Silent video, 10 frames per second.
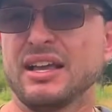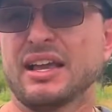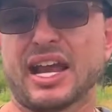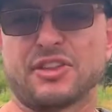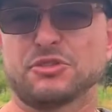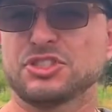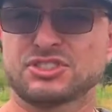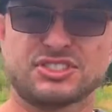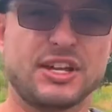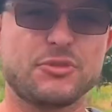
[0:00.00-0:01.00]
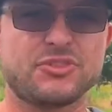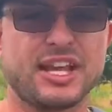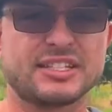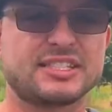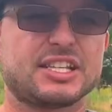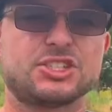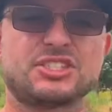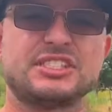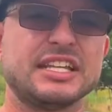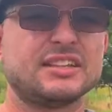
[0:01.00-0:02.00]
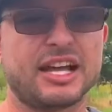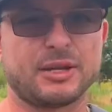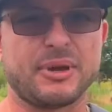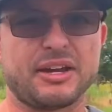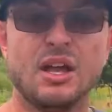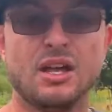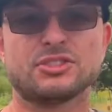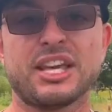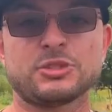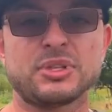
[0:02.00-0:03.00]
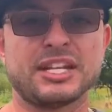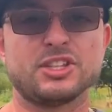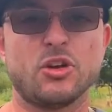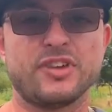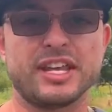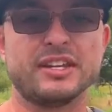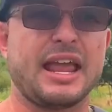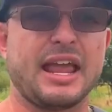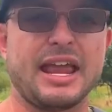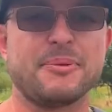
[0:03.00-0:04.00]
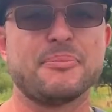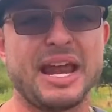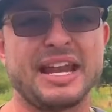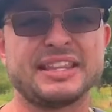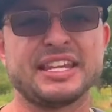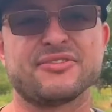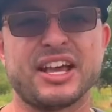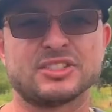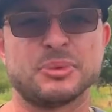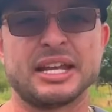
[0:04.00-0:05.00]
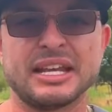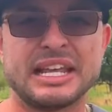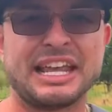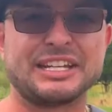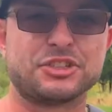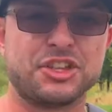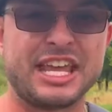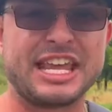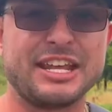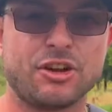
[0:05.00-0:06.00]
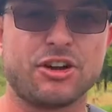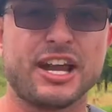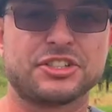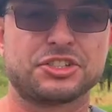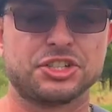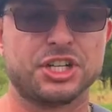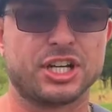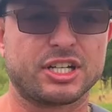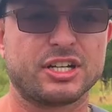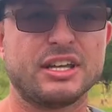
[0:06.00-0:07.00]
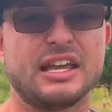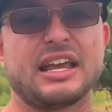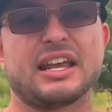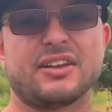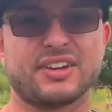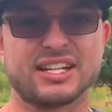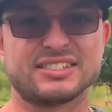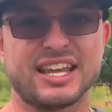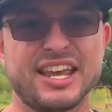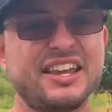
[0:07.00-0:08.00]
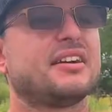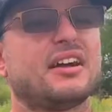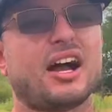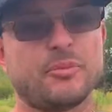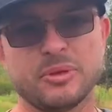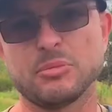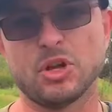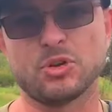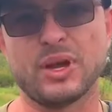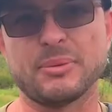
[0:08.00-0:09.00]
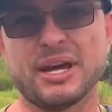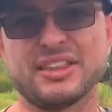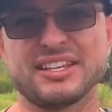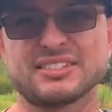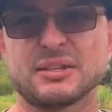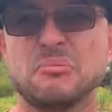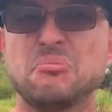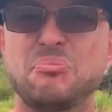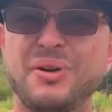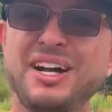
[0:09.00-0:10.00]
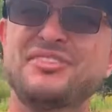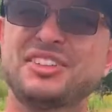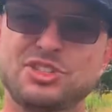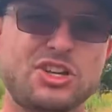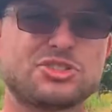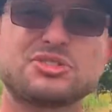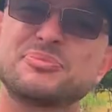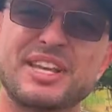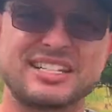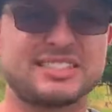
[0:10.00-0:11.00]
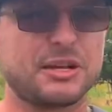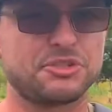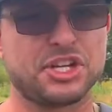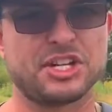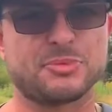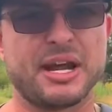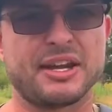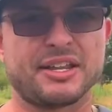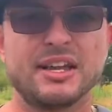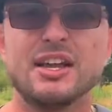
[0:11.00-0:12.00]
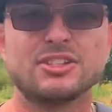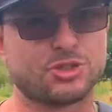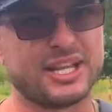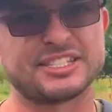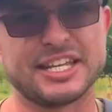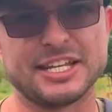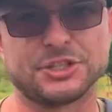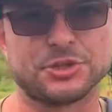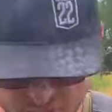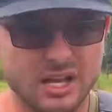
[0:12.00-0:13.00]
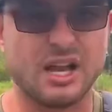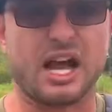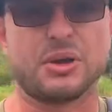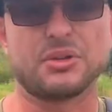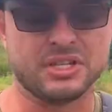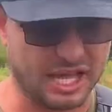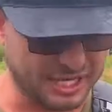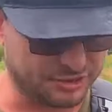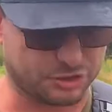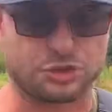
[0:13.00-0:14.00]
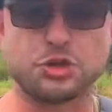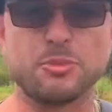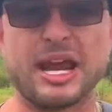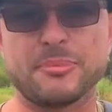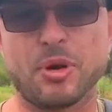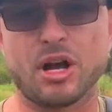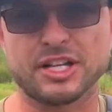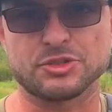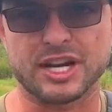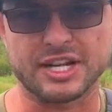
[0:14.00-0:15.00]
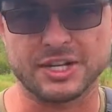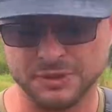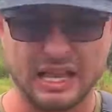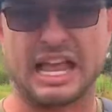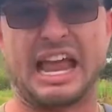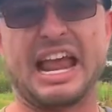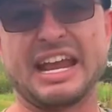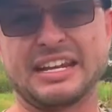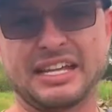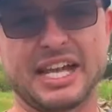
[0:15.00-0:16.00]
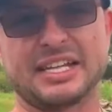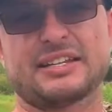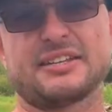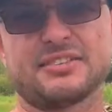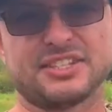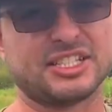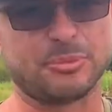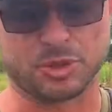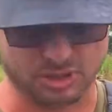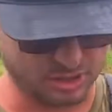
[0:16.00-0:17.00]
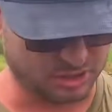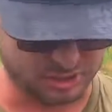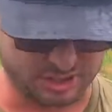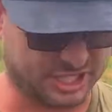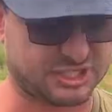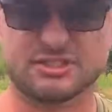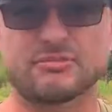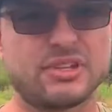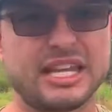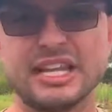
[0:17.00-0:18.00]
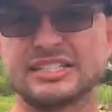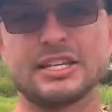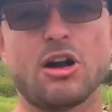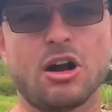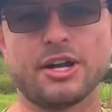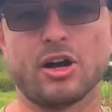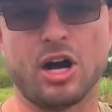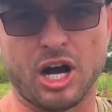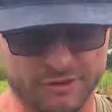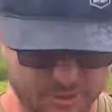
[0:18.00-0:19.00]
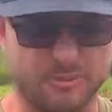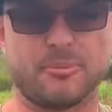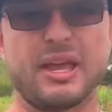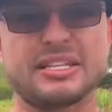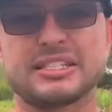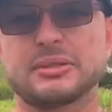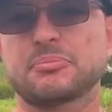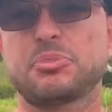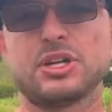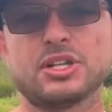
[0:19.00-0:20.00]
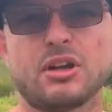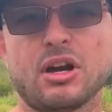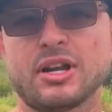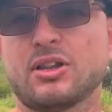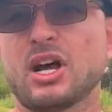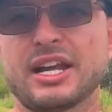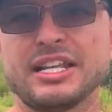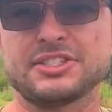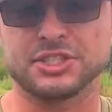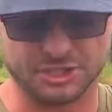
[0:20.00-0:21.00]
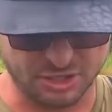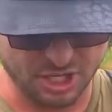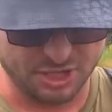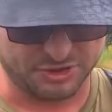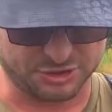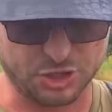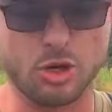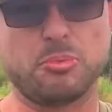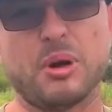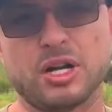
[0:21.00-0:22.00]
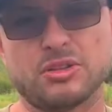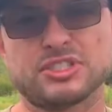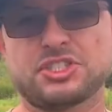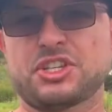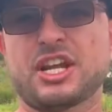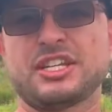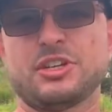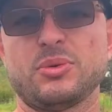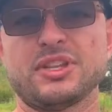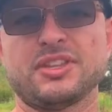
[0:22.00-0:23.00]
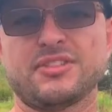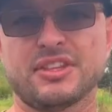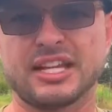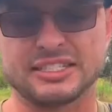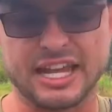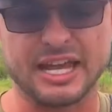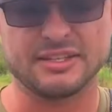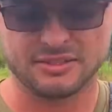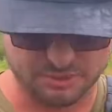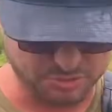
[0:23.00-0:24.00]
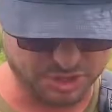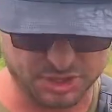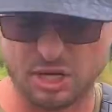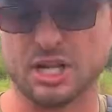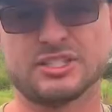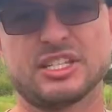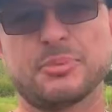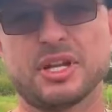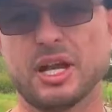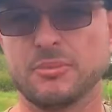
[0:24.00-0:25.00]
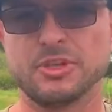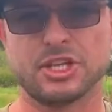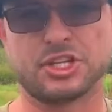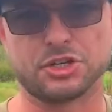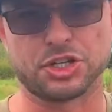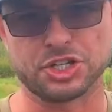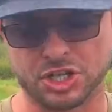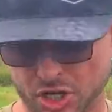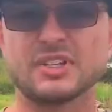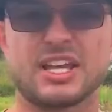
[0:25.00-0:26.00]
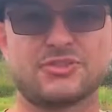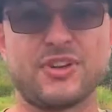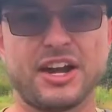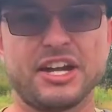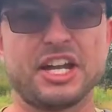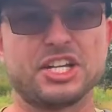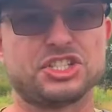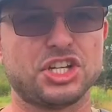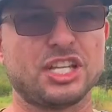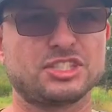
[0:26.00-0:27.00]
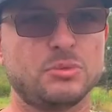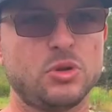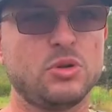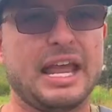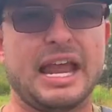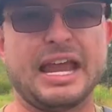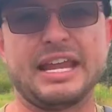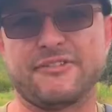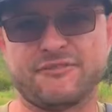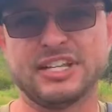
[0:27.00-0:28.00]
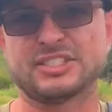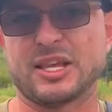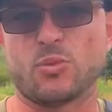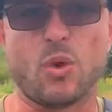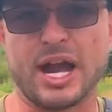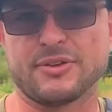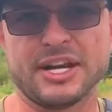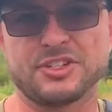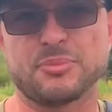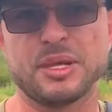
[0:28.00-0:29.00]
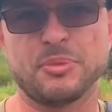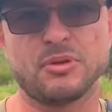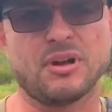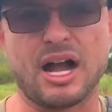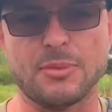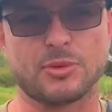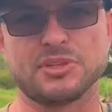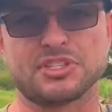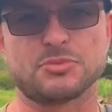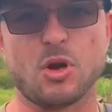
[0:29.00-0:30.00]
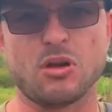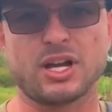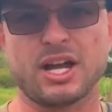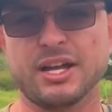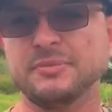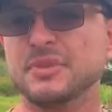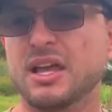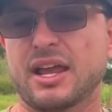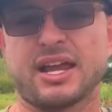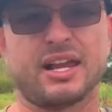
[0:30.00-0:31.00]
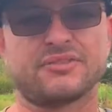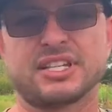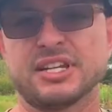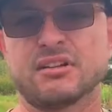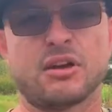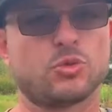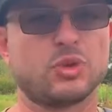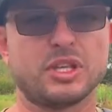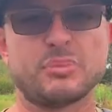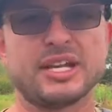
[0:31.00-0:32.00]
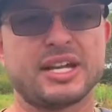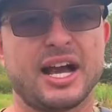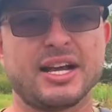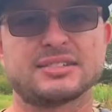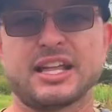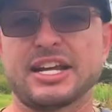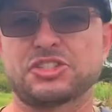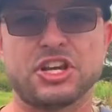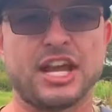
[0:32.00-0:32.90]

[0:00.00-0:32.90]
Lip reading: and there was just several things that I just didn't like about it. So that's when I dove in and made the investment into the NRS Chinook. And I've got to say, I've been blown away by this, but there's also some things that I would change about it. So let's get into it. I really like the two main pockets right here, and I like the zipper. It's easy on, off, makes it putting it on a lot easier. There's no buckles that you got to deal with, nothing like that. Put it on, zip it up, and you're good to go. It's very adjustable, and it fits a wide range of people. I'm a really small guy, and I've seen it on really big guys like Chad